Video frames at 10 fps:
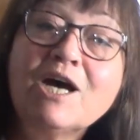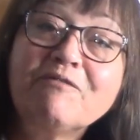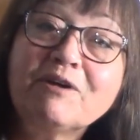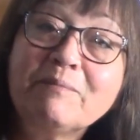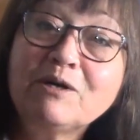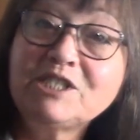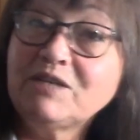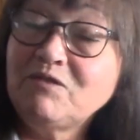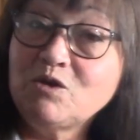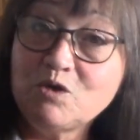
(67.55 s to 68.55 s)
For most
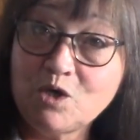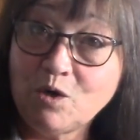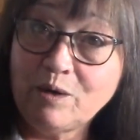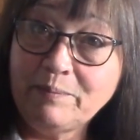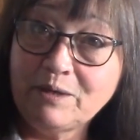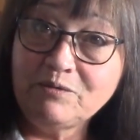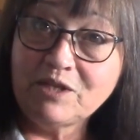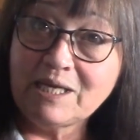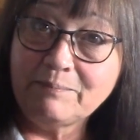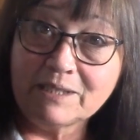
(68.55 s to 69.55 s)
of you who know about
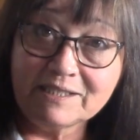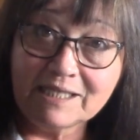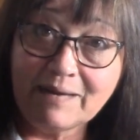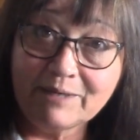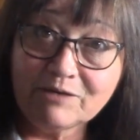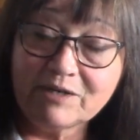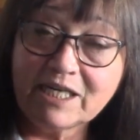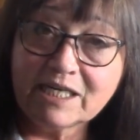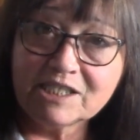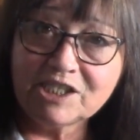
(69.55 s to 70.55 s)
the balsamic
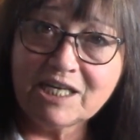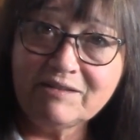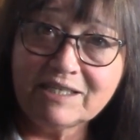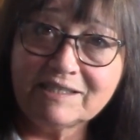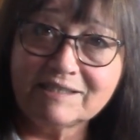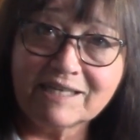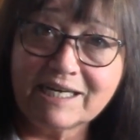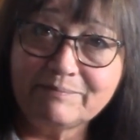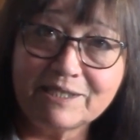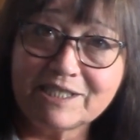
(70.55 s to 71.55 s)
reduction, this is going
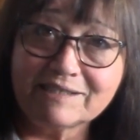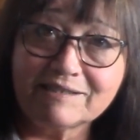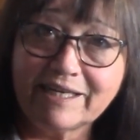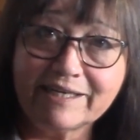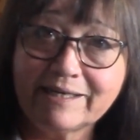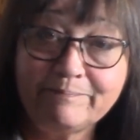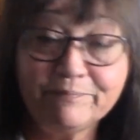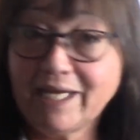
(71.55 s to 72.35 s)
to be just like a,